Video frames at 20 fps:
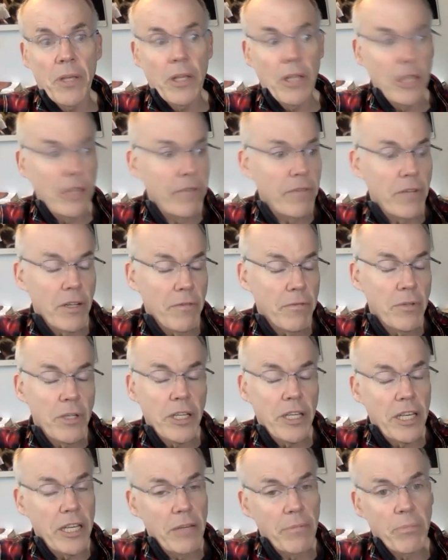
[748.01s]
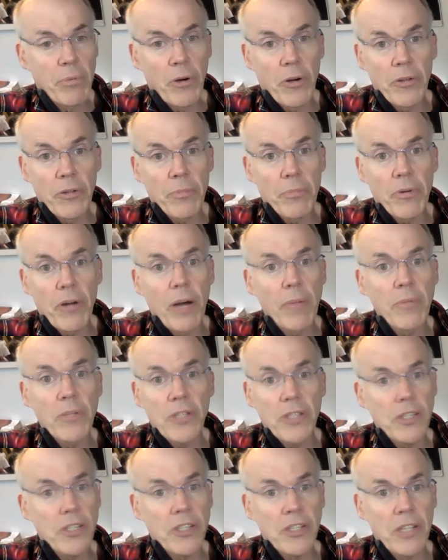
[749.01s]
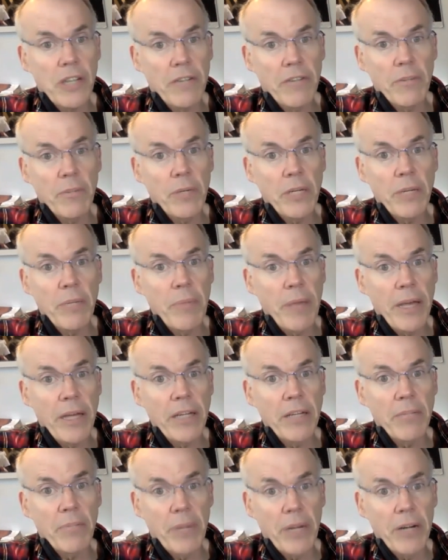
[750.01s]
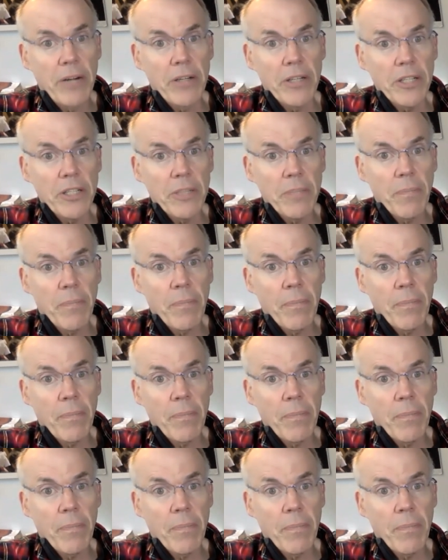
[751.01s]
even if we keep all the promises that everybody made at Paris.